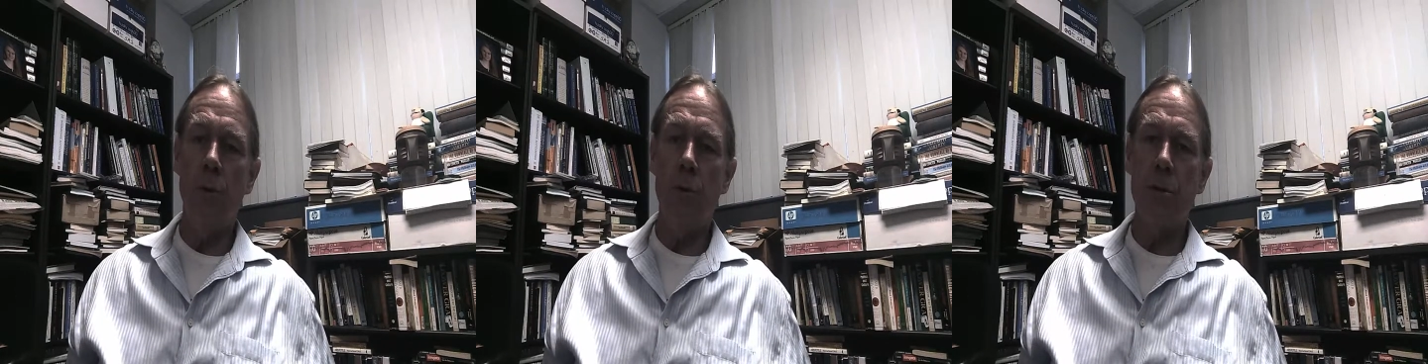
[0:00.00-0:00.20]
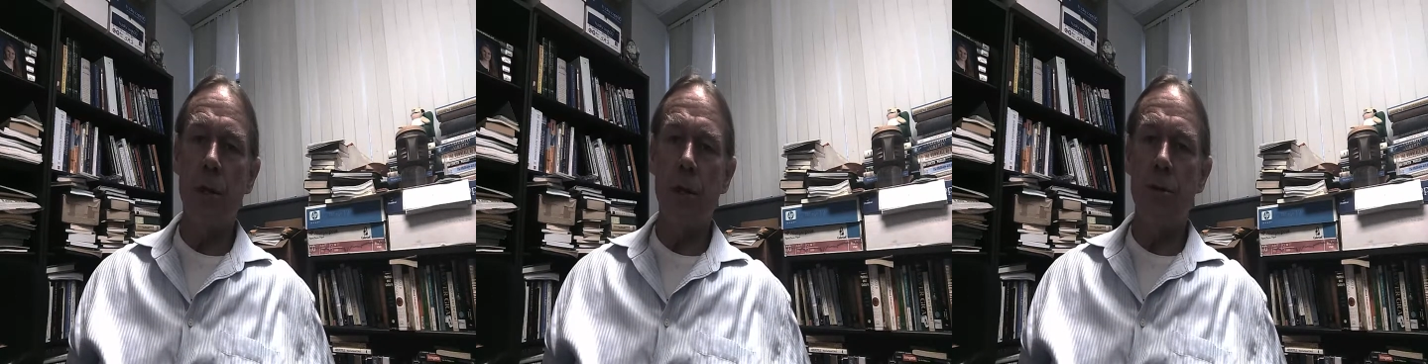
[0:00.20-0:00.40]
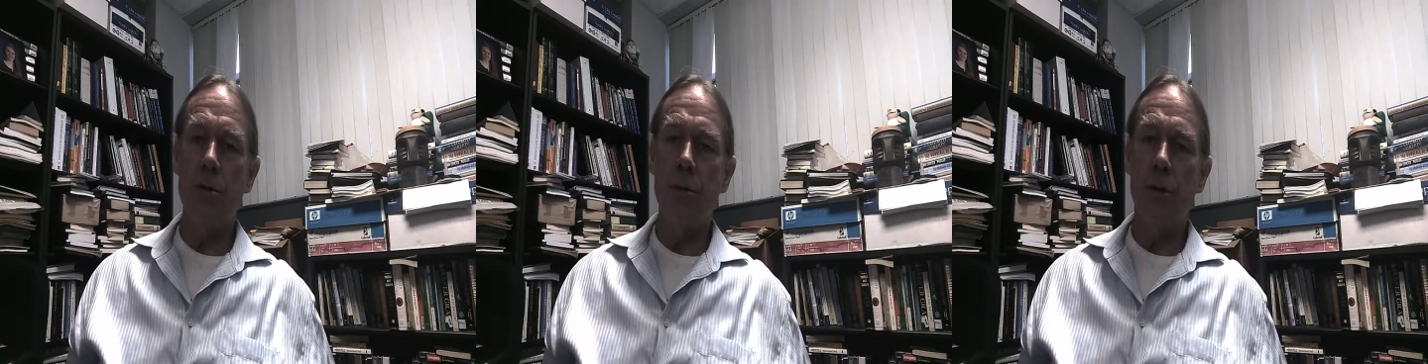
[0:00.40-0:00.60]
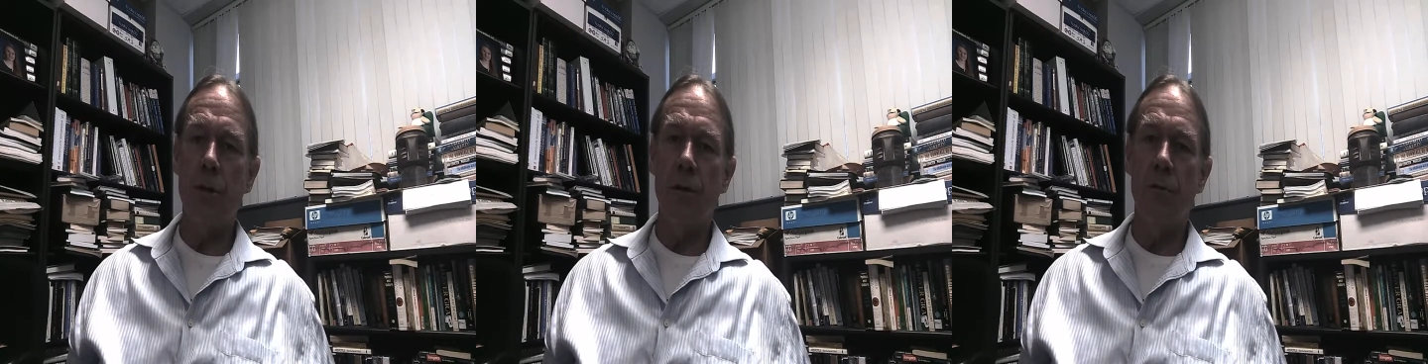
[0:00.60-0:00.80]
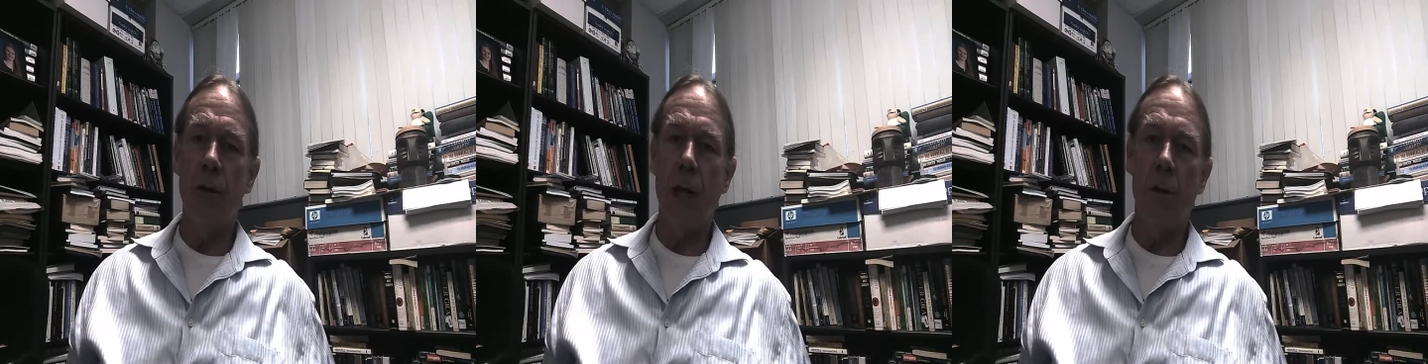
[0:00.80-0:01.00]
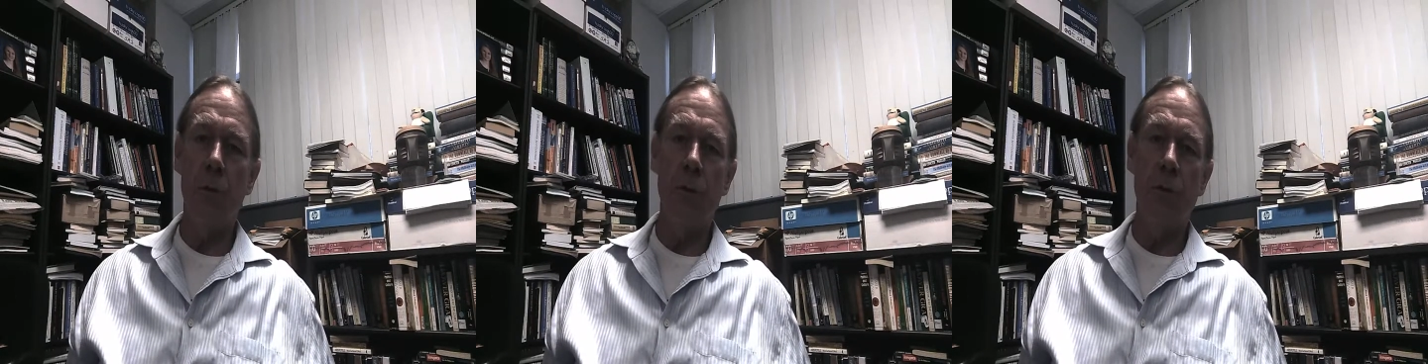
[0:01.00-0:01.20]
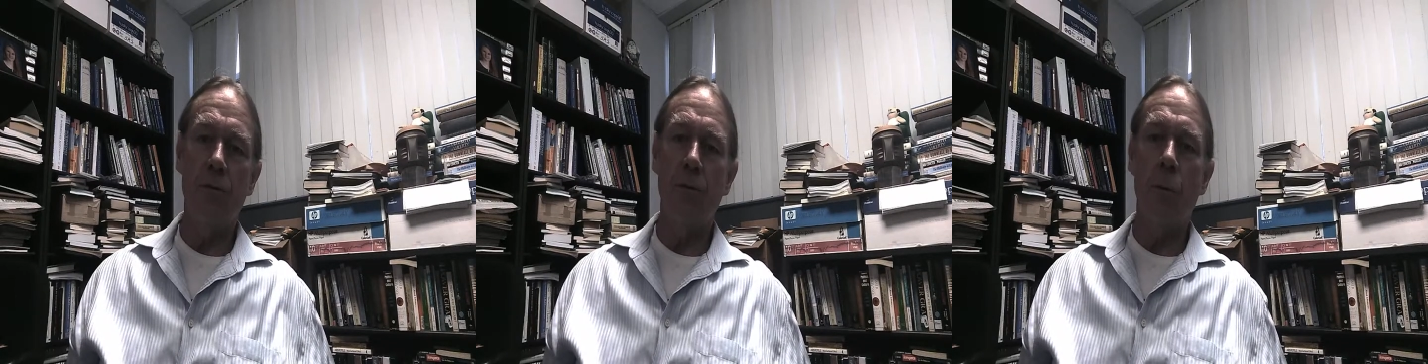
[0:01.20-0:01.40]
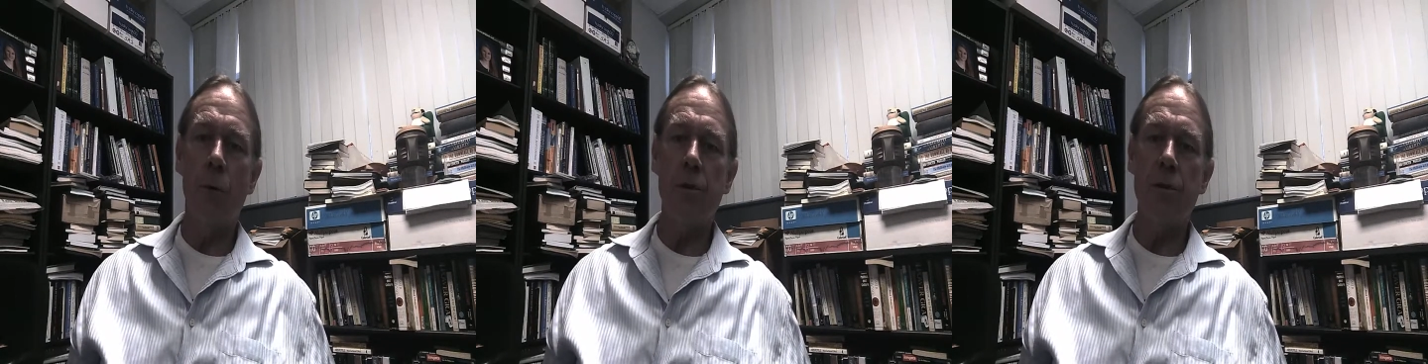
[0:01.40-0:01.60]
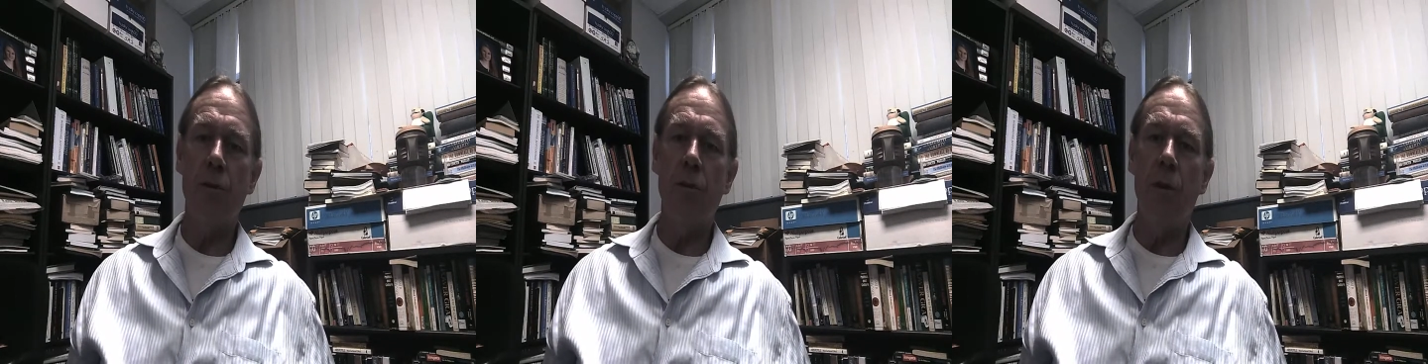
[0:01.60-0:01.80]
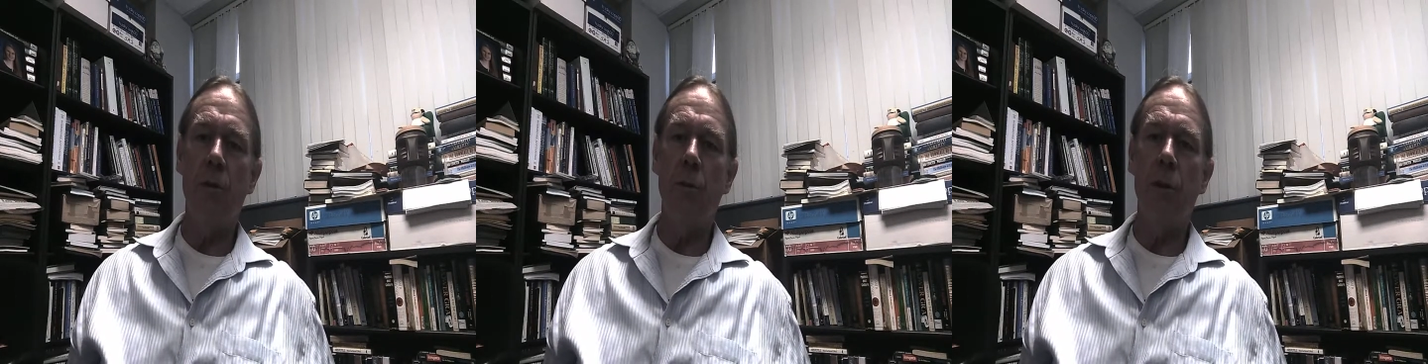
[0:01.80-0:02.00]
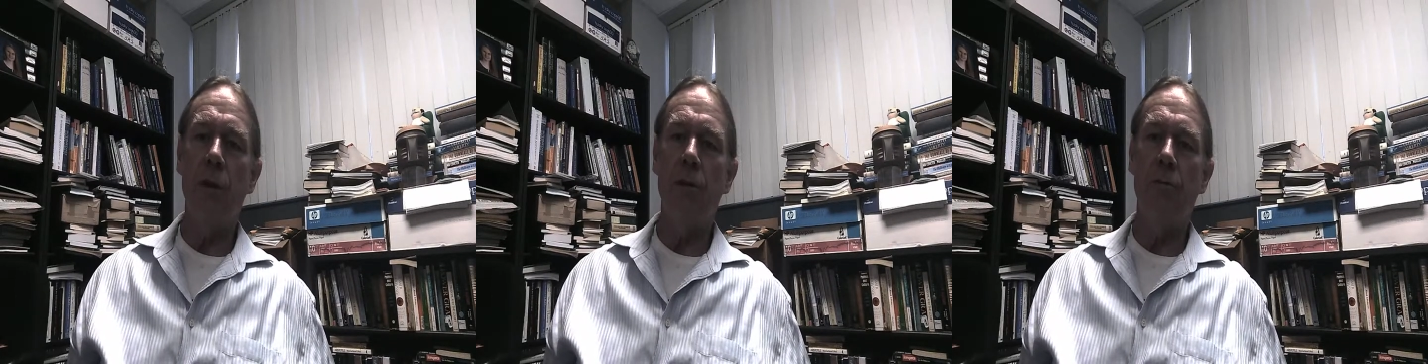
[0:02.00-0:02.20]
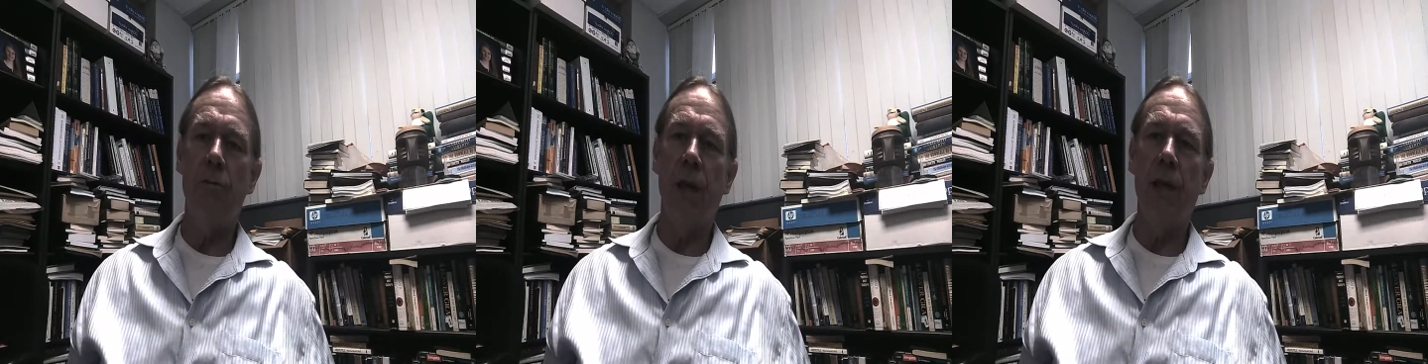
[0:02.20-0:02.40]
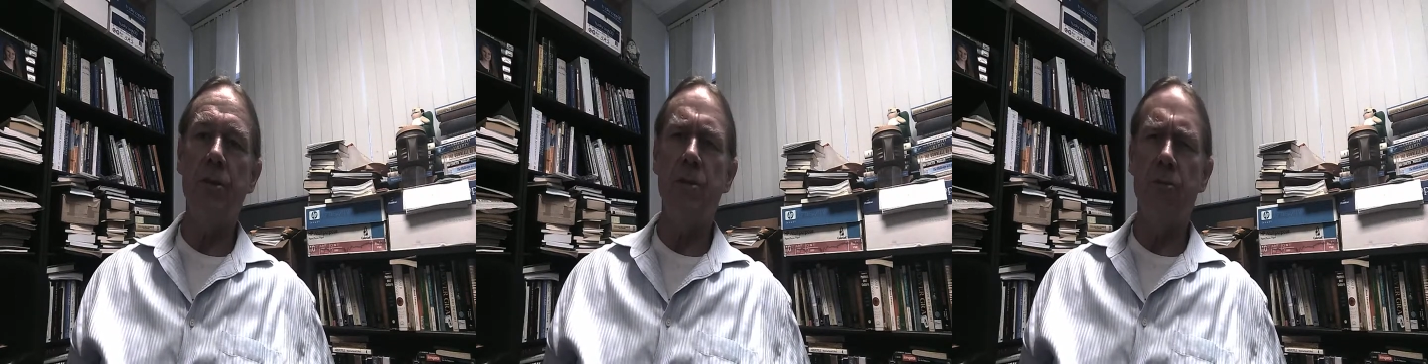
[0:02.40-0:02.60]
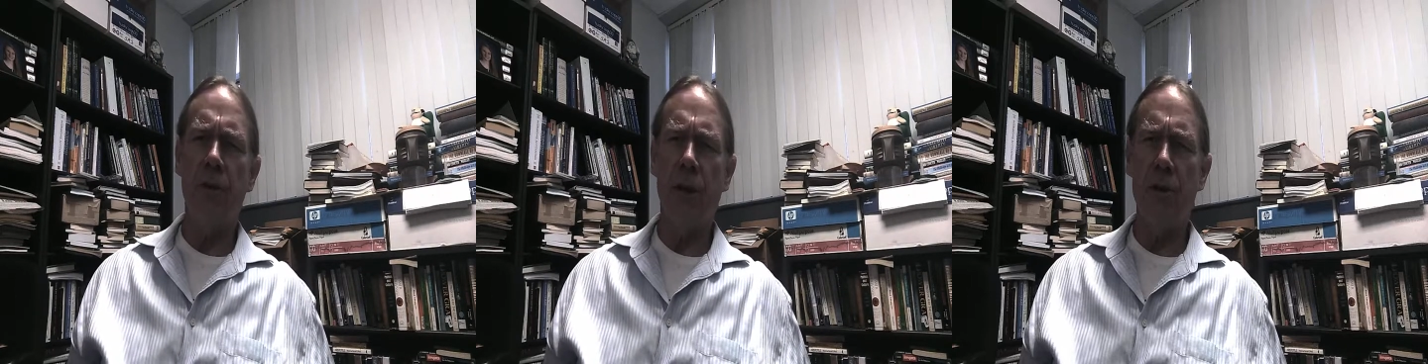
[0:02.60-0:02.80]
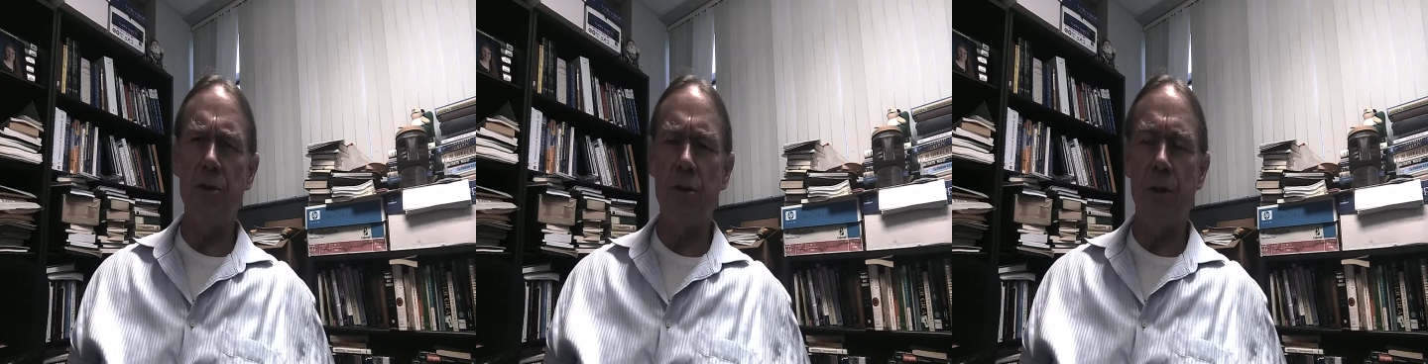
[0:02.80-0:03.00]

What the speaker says: section of Accounting 473, Advanced Financial